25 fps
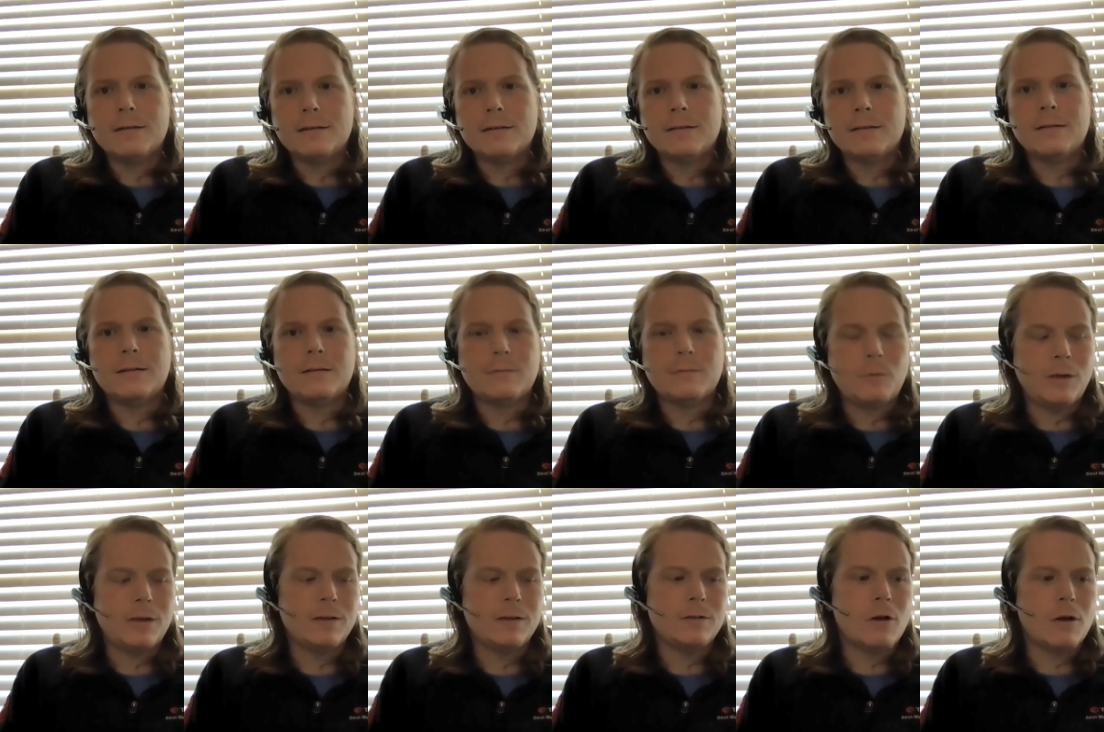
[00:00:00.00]
And
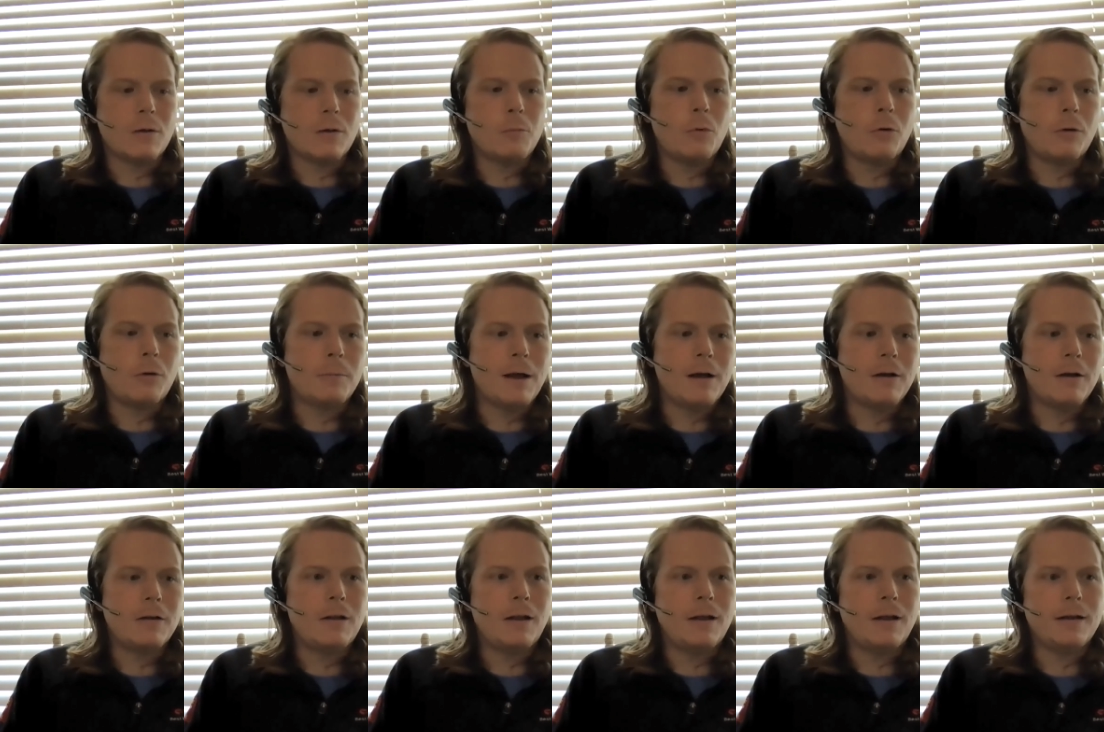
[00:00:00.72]
we can talk more
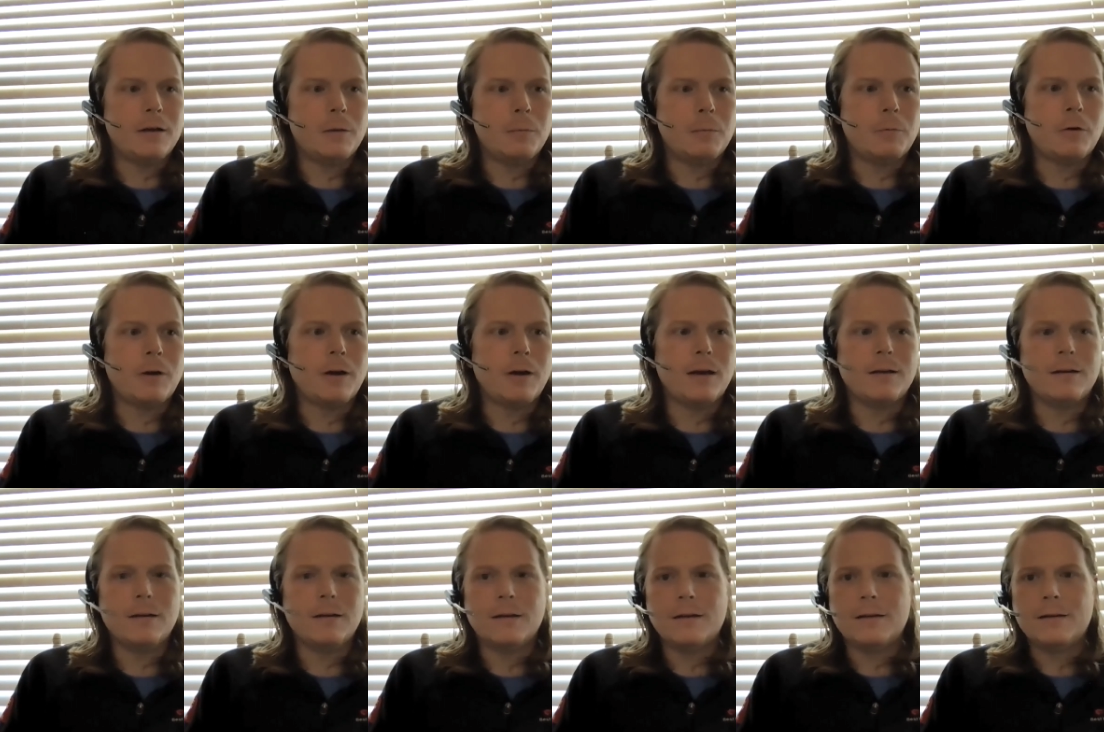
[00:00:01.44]
about client
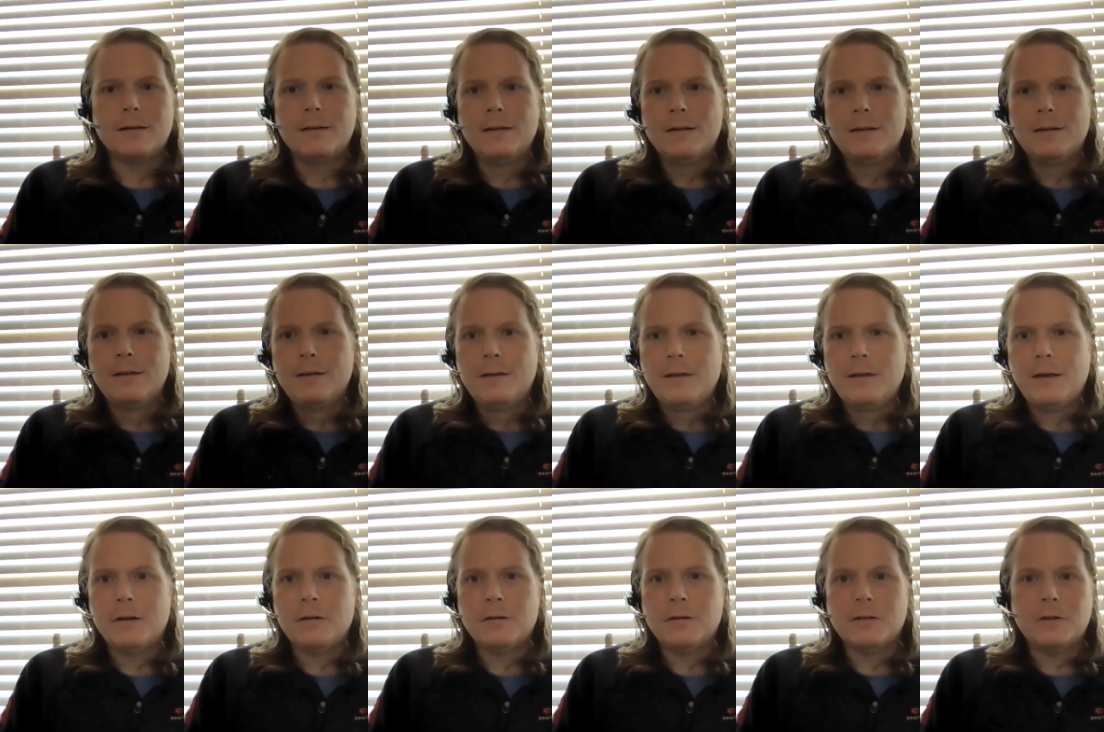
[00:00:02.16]
upgrade uh,
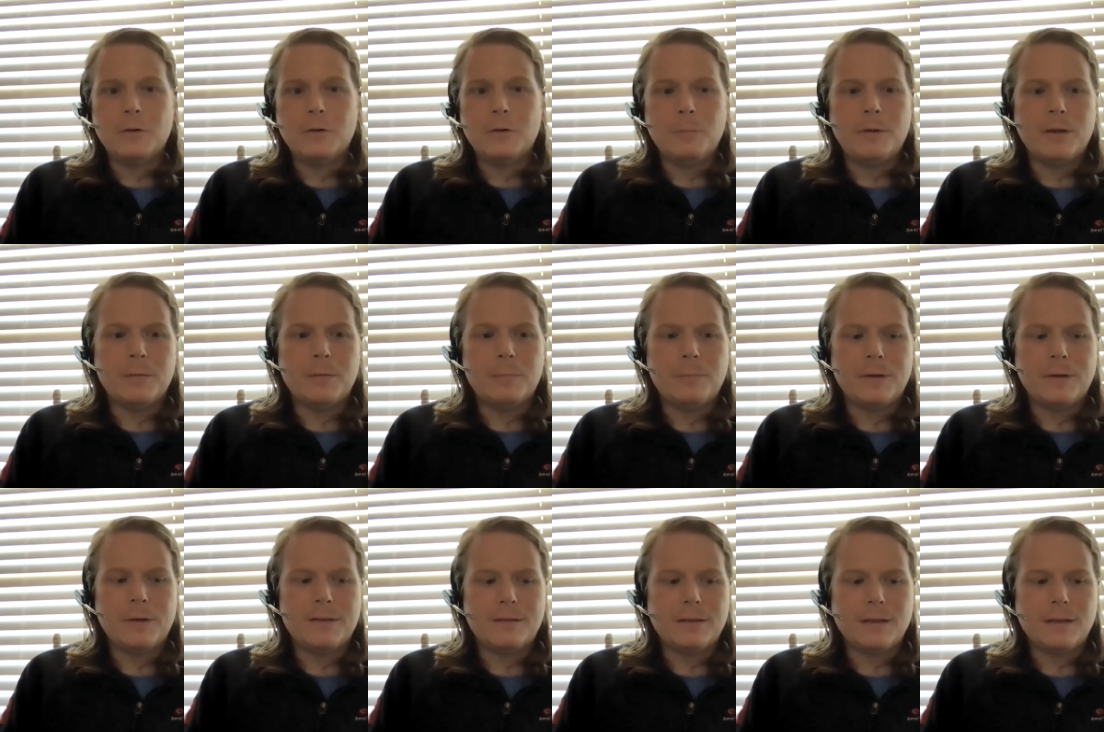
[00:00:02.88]
here in a little bit.
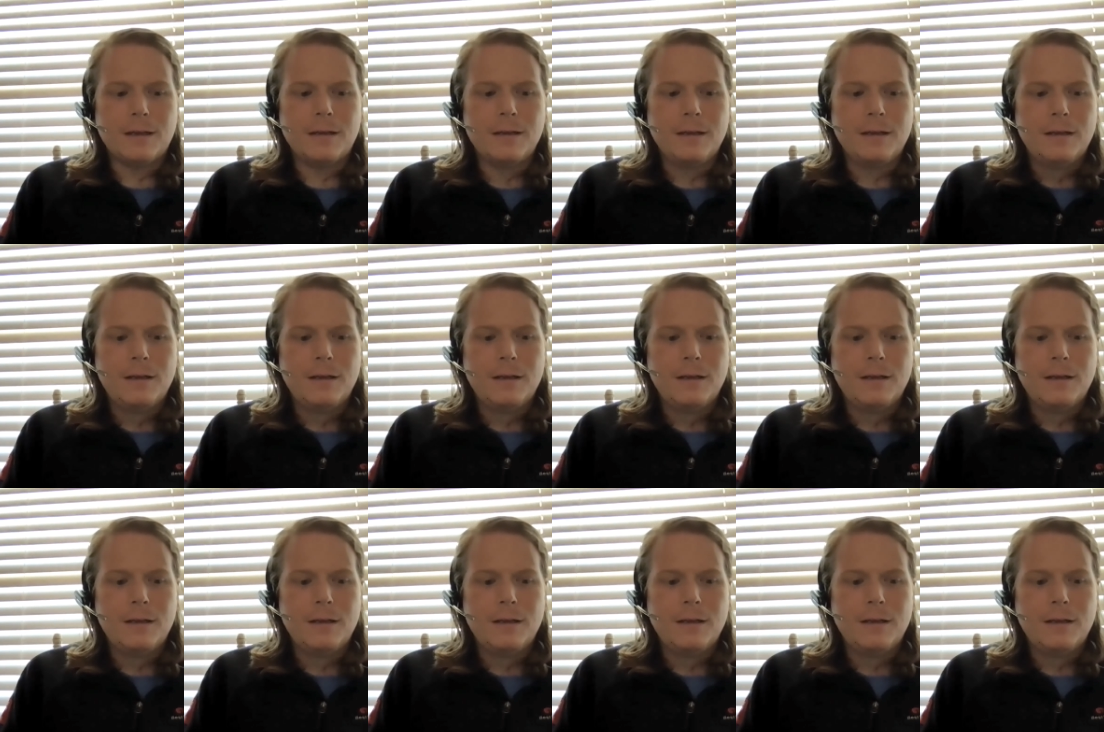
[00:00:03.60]
But uh,